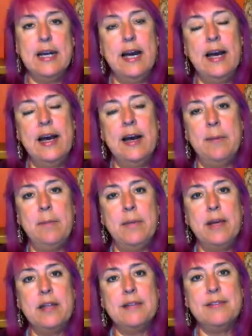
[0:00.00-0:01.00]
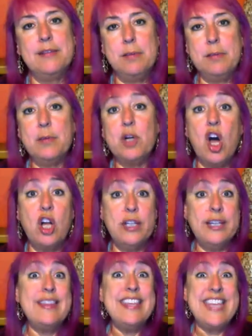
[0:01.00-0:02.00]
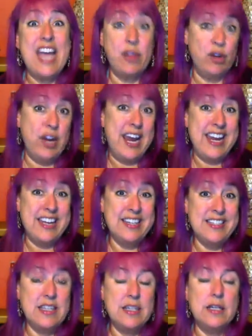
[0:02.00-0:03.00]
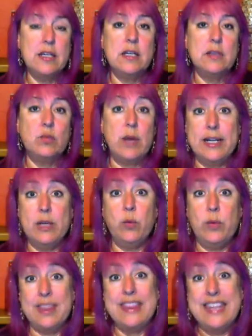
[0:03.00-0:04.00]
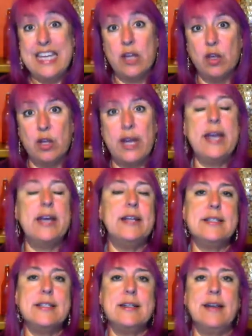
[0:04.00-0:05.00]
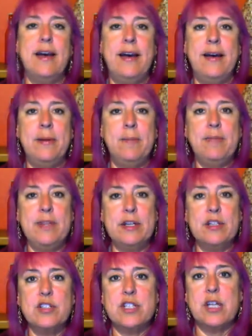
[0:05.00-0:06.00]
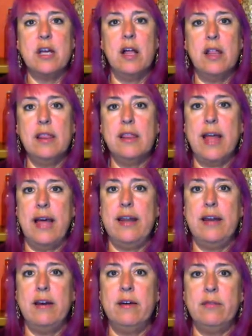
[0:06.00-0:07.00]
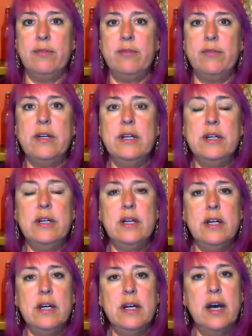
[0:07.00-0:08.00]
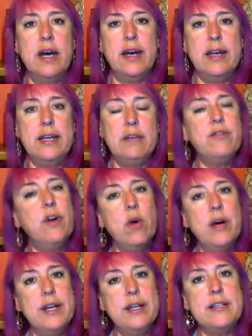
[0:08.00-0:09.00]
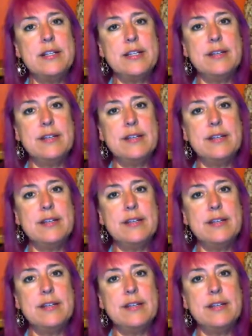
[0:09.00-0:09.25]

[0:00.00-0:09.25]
Some people call it the other hand, writing with the other hand. There's a lot of info on it,